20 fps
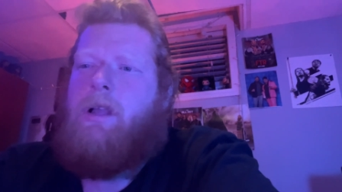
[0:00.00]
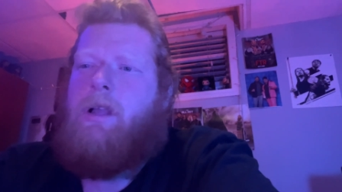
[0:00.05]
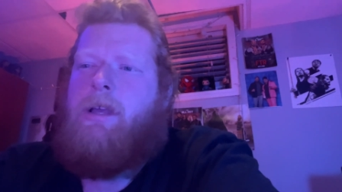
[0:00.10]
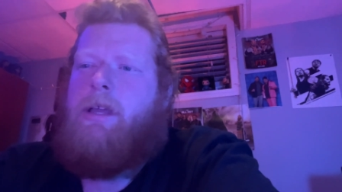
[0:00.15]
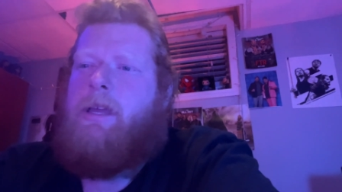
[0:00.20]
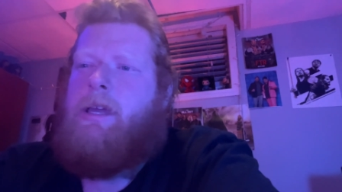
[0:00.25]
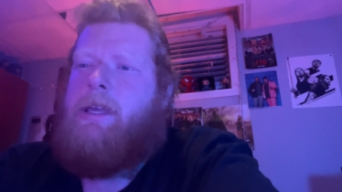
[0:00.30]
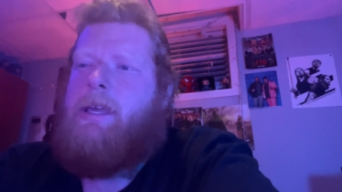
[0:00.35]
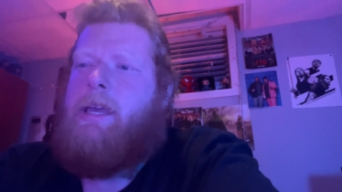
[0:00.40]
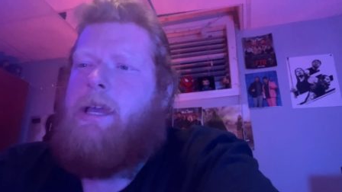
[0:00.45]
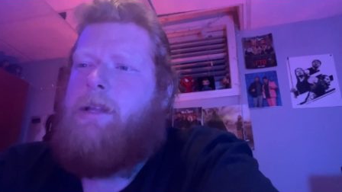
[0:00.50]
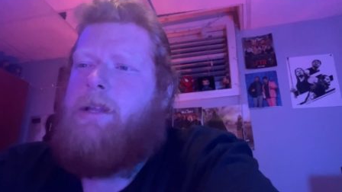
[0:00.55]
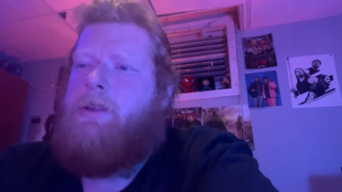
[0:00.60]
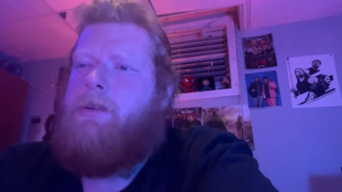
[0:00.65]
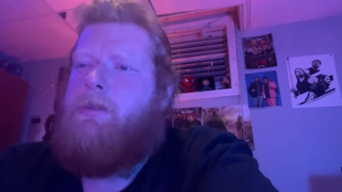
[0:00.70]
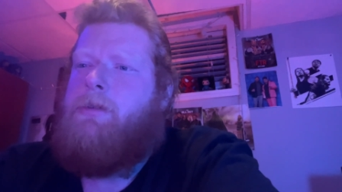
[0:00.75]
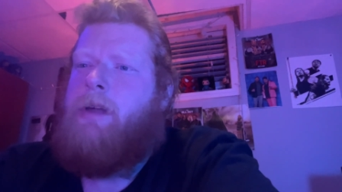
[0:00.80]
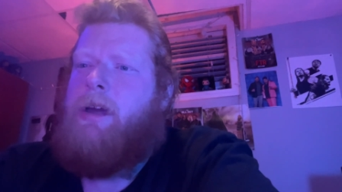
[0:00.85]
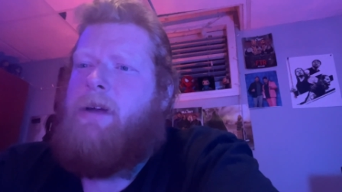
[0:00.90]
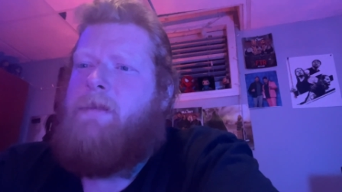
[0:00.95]
He can't
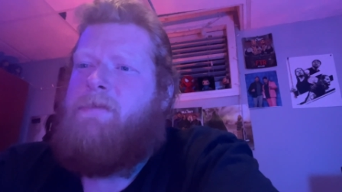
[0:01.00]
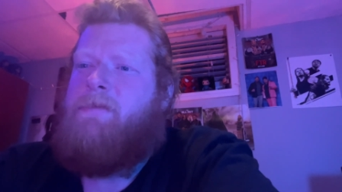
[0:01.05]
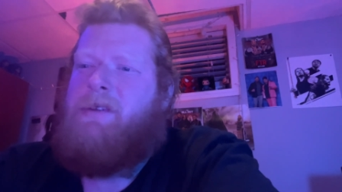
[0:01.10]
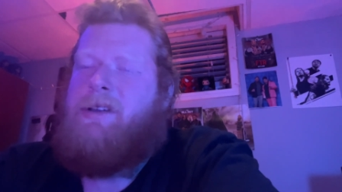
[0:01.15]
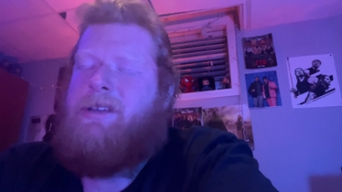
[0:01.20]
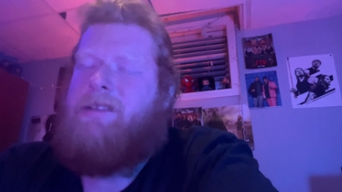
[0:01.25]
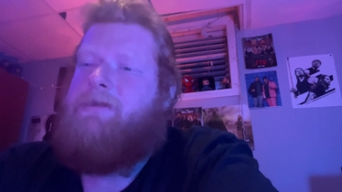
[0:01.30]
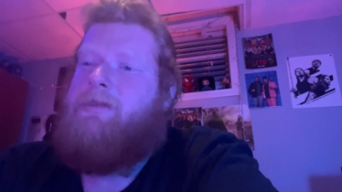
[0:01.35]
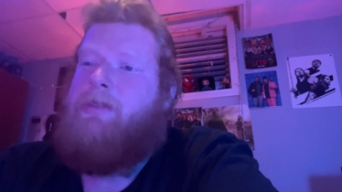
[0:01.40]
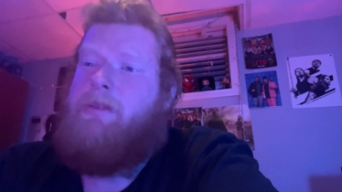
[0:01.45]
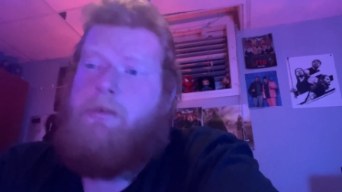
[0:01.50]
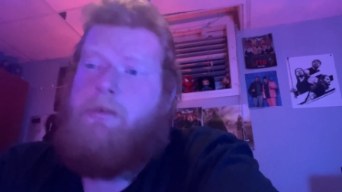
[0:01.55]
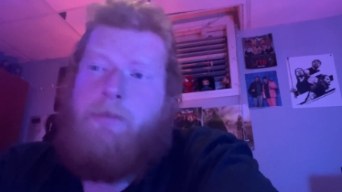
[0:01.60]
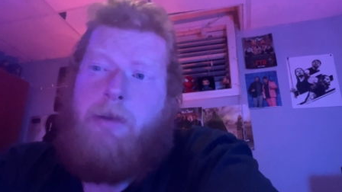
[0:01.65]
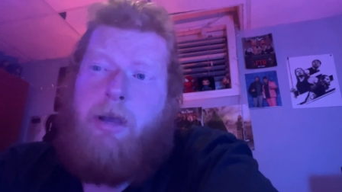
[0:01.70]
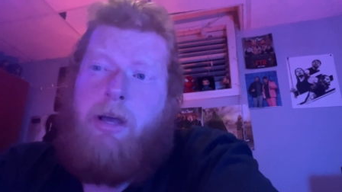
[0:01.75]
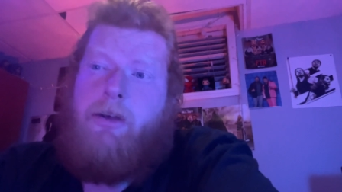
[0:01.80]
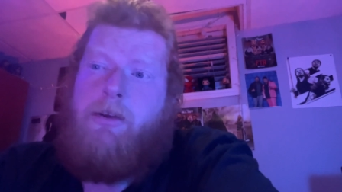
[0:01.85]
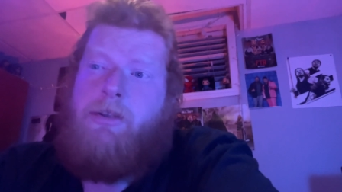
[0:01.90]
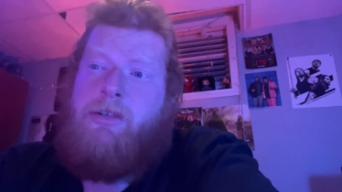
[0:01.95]
do that because if he
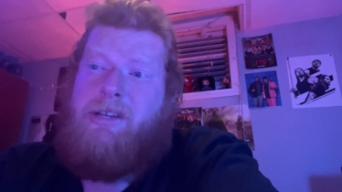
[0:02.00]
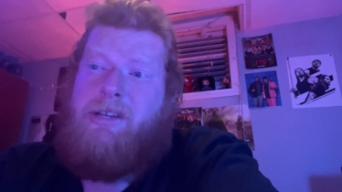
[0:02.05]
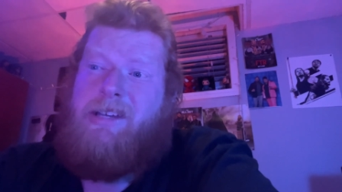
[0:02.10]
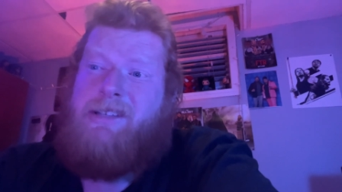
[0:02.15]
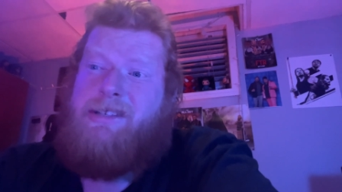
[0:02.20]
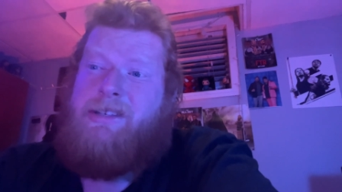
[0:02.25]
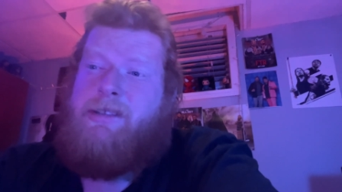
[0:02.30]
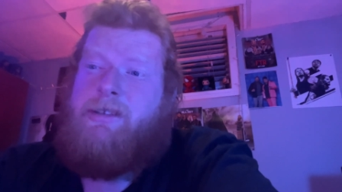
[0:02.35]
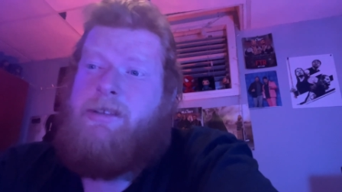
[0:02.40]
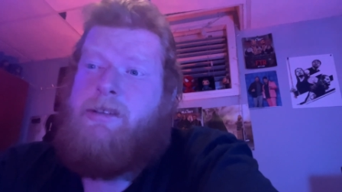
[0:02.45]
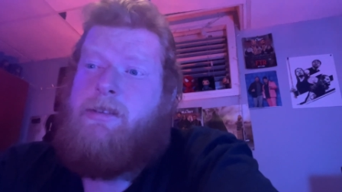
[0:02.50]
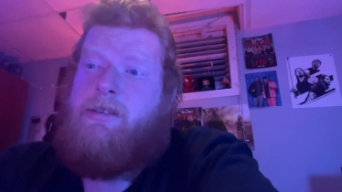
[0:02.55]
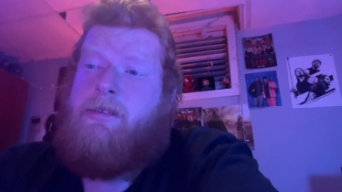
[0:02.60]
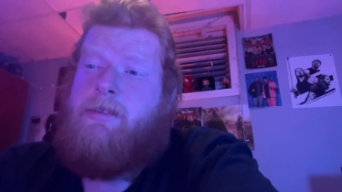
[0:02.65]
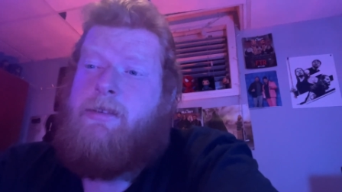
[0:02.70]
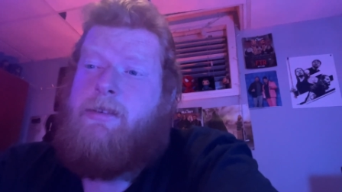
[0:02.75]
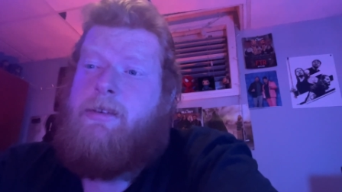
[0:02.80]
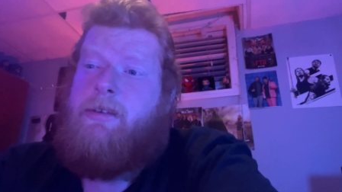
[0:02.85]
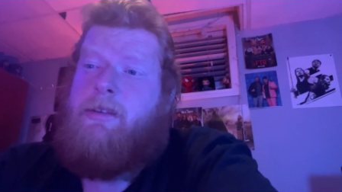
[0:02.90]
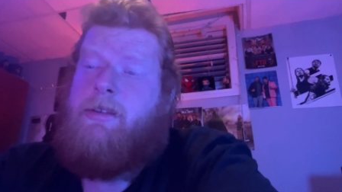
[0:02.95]
apologizes,
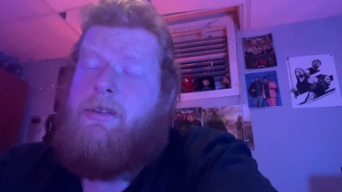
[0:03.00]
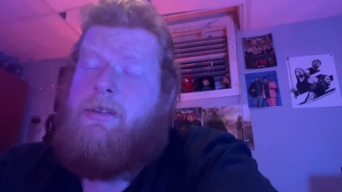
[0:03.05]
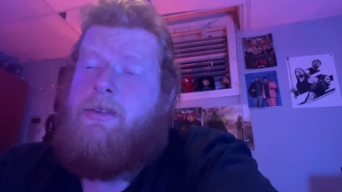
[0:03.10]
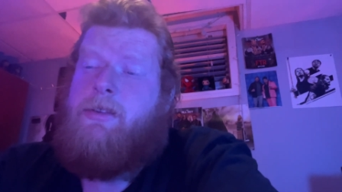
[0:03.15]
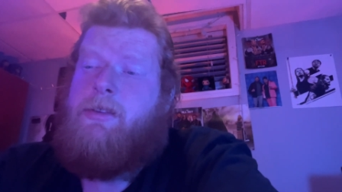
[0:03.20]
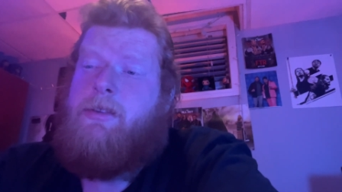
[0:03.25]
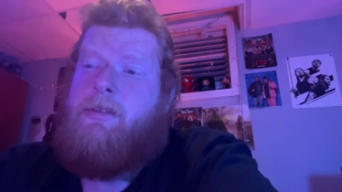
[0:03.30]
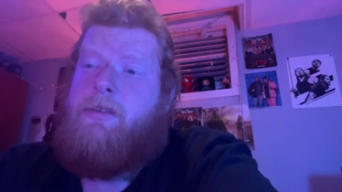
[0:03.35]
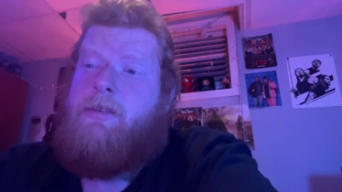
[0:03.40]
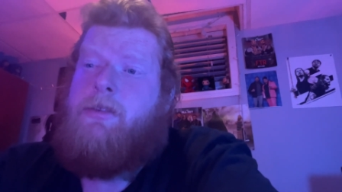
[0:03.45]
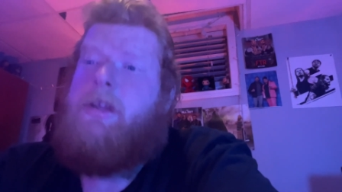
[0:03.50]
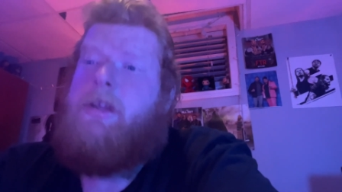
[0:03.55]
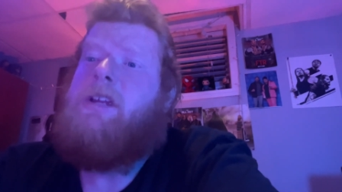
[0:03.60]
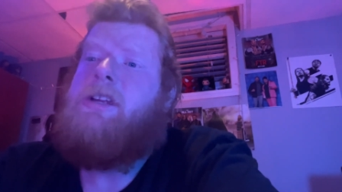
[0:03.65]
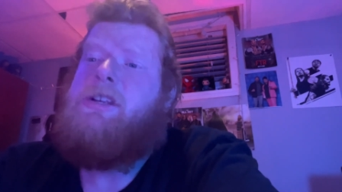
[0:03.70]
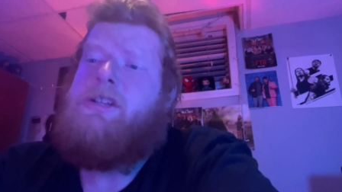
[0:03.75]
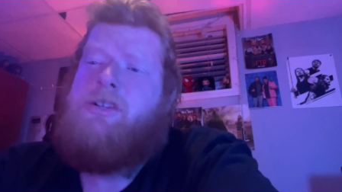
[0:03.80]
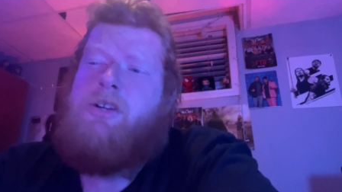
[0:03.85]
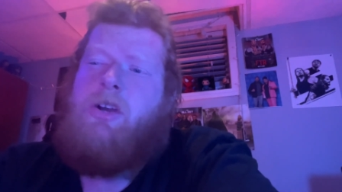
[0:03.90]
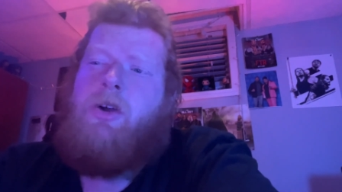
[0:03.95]
then it
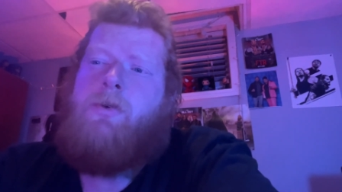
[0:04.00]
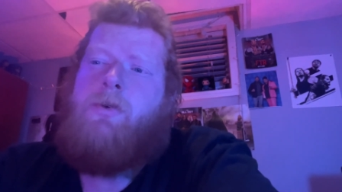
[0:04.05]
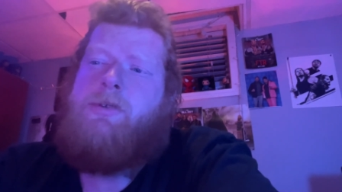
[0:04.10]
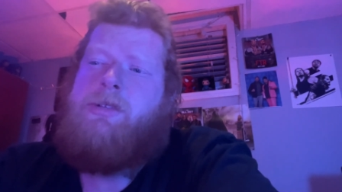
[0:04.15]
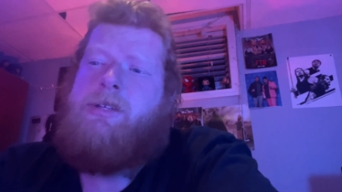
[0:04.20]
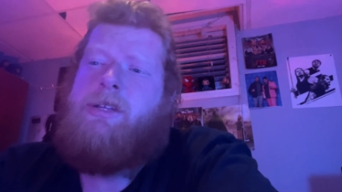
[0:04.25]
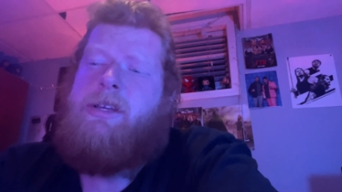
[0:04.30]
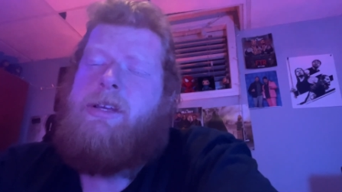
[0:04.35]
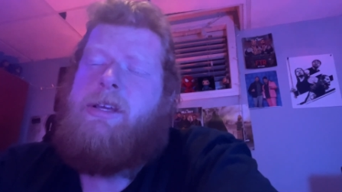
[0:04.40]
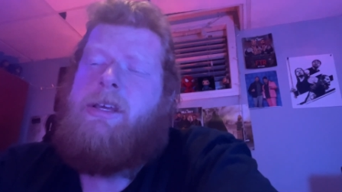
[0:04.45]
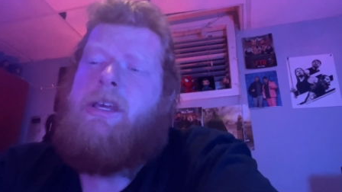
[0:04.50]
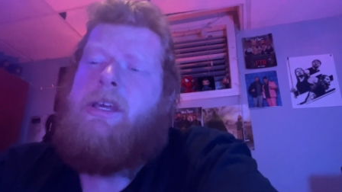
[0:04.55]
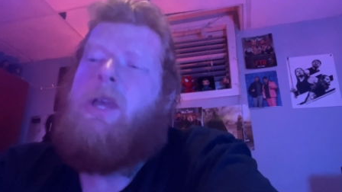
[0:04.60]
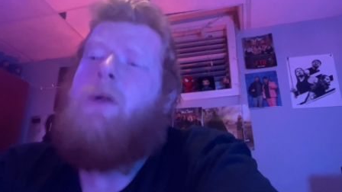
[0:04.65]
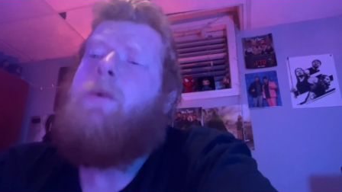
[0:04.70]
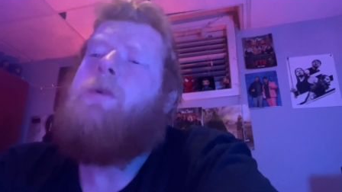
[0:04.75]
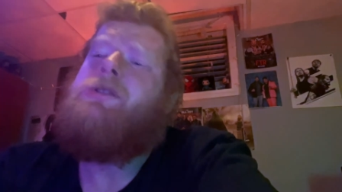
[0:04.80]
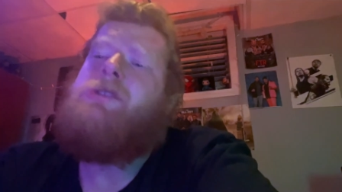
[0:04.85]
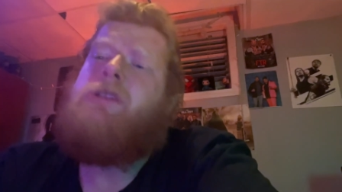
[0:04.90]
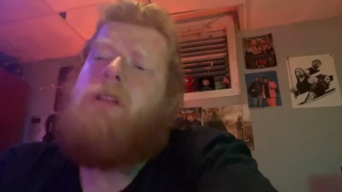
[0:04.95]
shows he
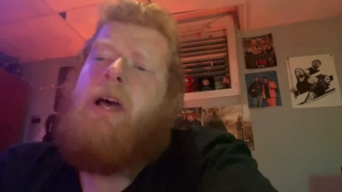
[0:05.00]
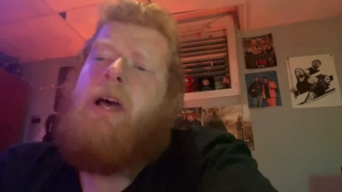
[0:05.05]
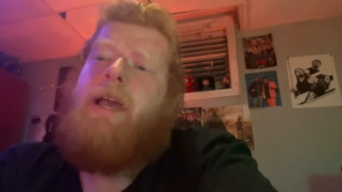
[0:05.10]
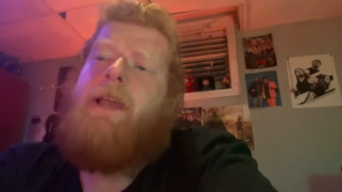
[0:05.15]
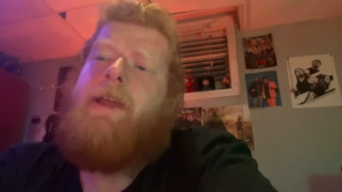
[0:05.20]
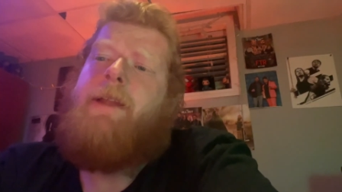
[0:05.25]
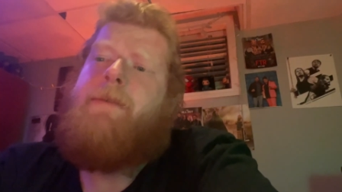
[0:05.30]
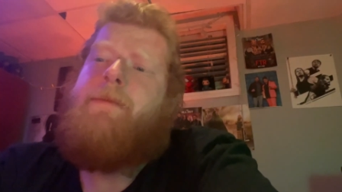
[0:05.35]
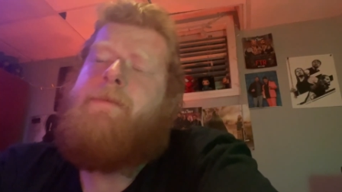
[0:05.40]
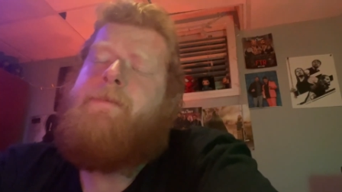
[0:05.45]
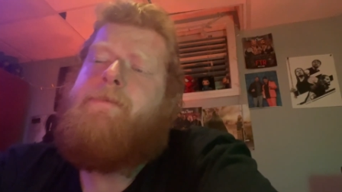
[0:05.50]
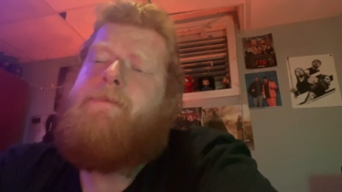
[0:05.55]
was lying.